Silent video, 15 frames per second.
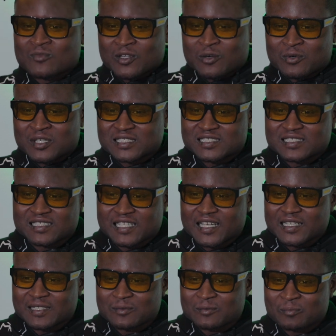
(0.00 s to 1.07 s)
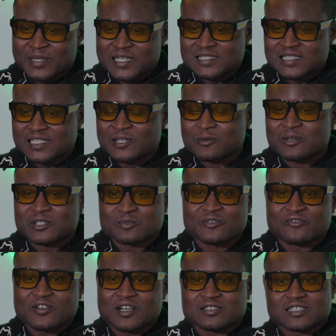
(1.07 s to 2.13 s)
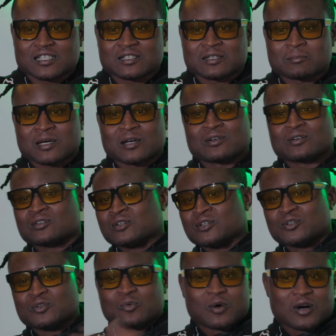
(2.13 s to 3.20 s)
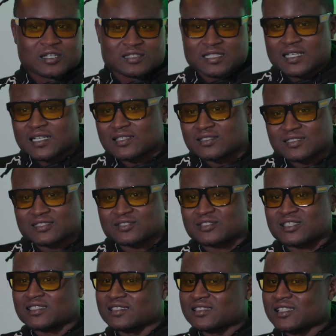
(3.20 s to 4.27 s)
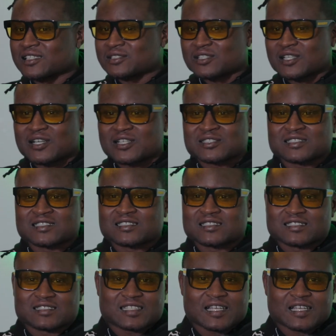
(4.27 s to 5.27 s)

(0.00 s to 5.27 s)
once we found out about, you walk down and you get to St. Charles and it's just